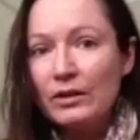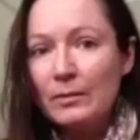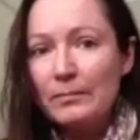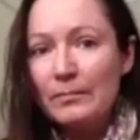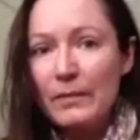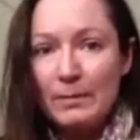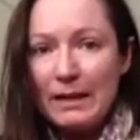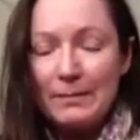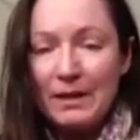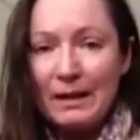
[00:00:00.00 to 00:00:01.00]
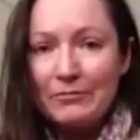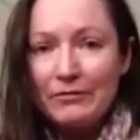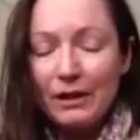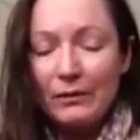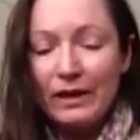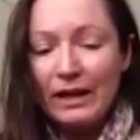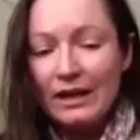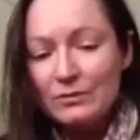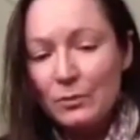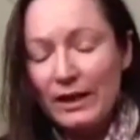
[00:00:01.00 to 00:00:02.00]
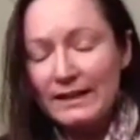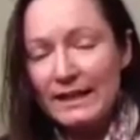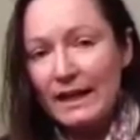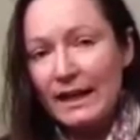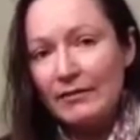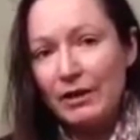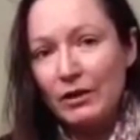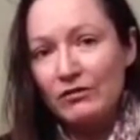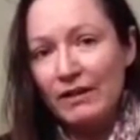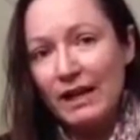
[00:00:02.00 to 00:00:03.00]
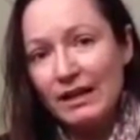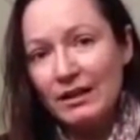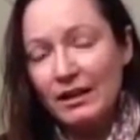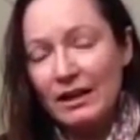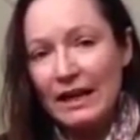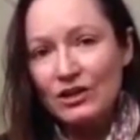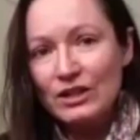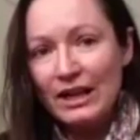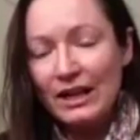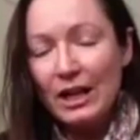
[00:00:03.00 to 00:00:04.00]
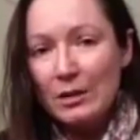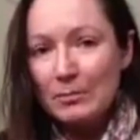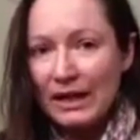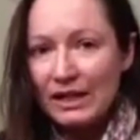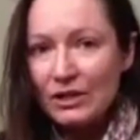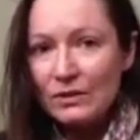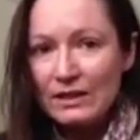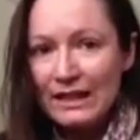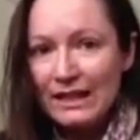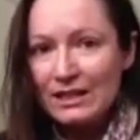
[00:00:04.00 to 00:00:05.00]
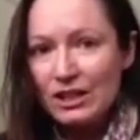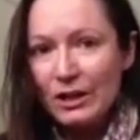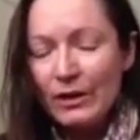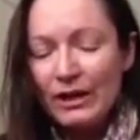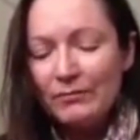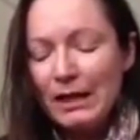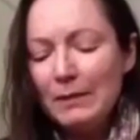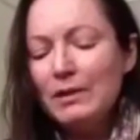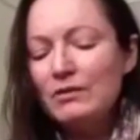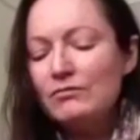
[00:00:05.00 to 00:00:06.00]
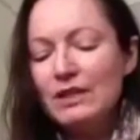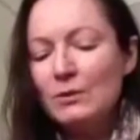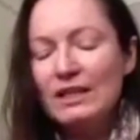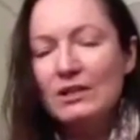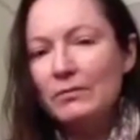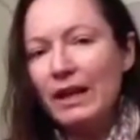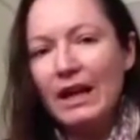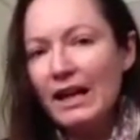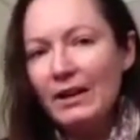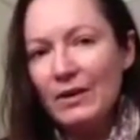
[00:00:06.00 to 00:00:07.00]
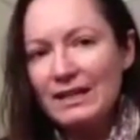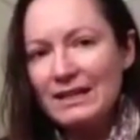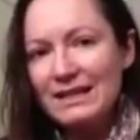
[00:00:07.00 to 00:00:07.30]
the people I'm following, as well as I follow the Rohingya hashtag. But I use lists, so if people retweet something, I don't get to